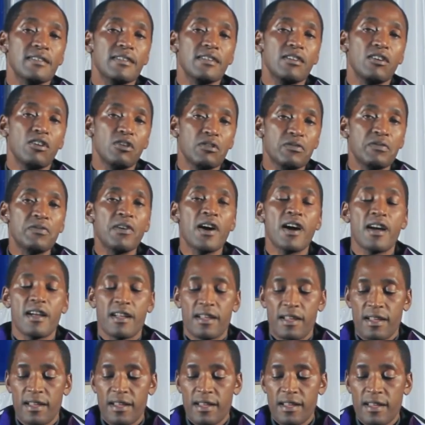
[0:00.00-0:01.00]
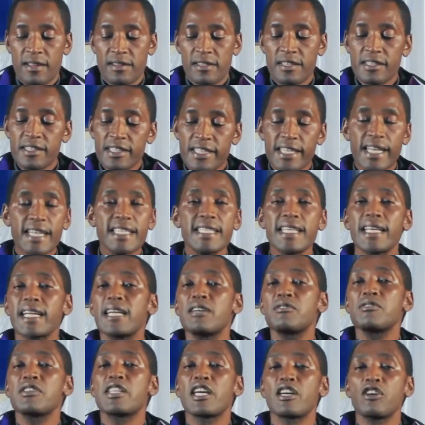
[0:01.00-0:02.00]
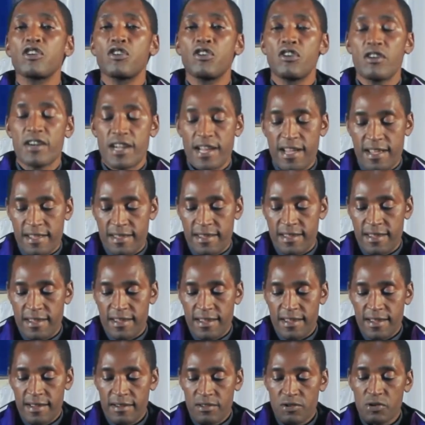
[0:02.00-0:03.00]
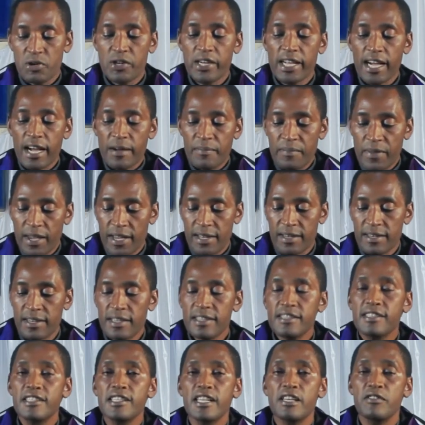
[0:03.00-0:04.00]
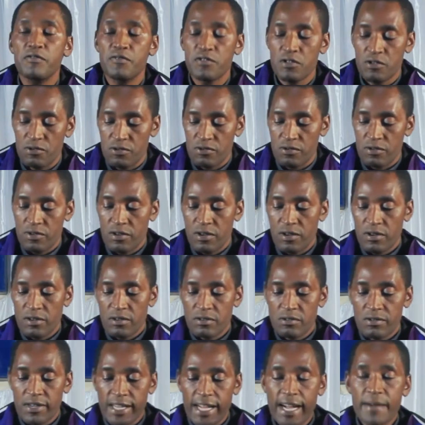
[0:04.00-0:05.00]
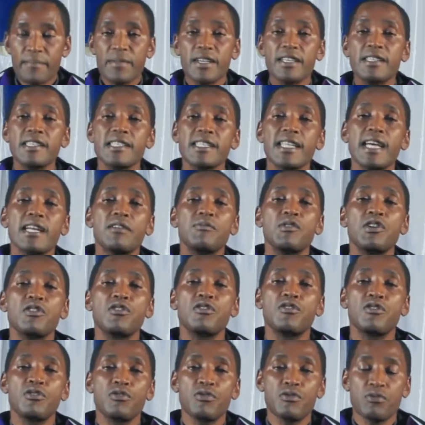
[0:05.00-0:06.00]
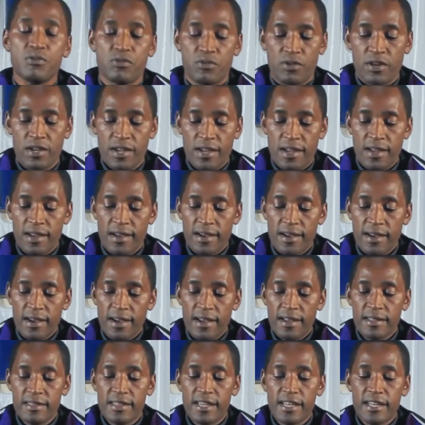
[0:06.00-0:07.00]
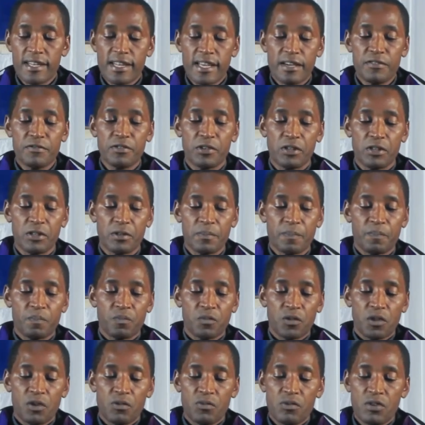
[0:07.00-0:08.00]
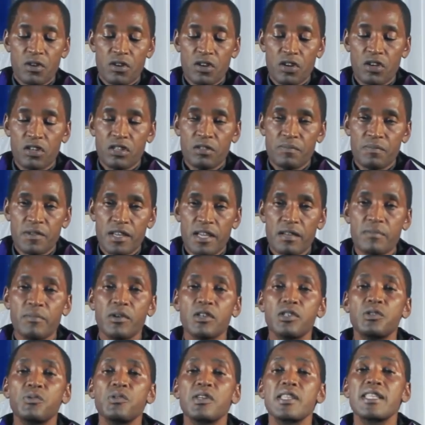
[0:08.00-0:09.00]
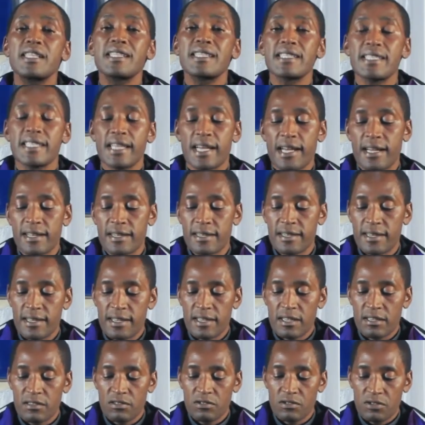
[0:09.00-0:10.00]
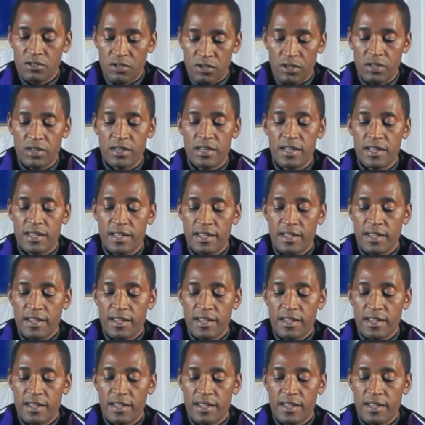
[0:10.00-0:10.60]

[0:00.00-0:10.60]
over. He's just around the corner to come and save you, to come and stand with you. And the devil will not be able to withstand God.